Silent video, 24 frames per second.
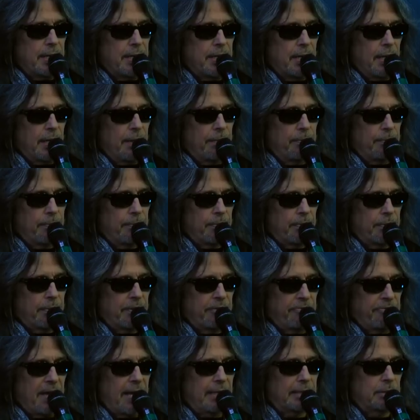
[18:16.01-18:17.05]
um, the
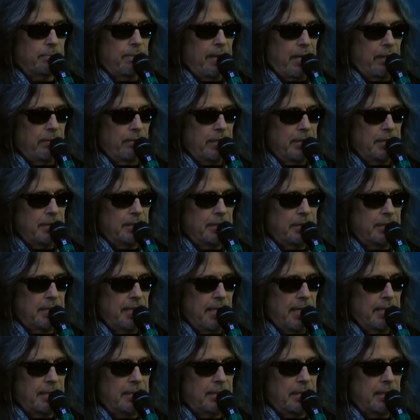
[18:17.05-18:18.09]
fact of the matter is is
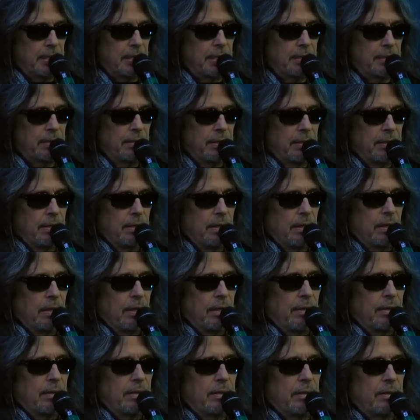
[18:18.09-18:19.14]
that uh,
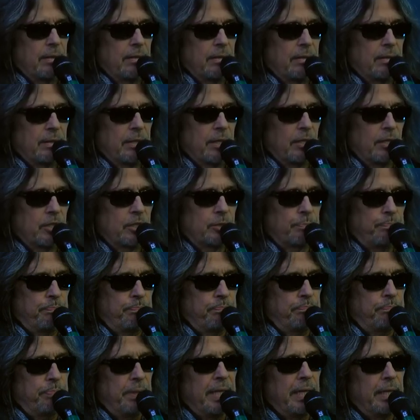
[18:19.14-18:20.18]
there's
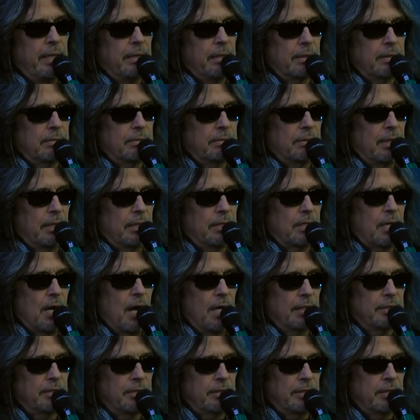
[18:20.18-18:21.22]
been a, a,
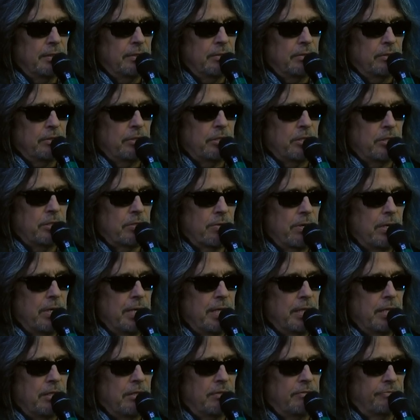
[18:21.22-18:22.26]
constant
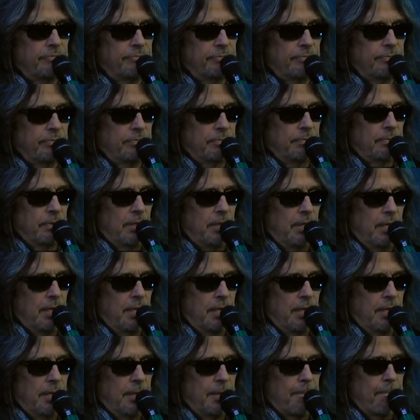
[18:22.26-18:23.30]
string of
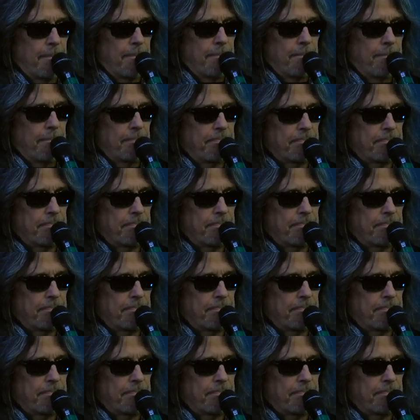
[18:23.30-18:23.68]
um,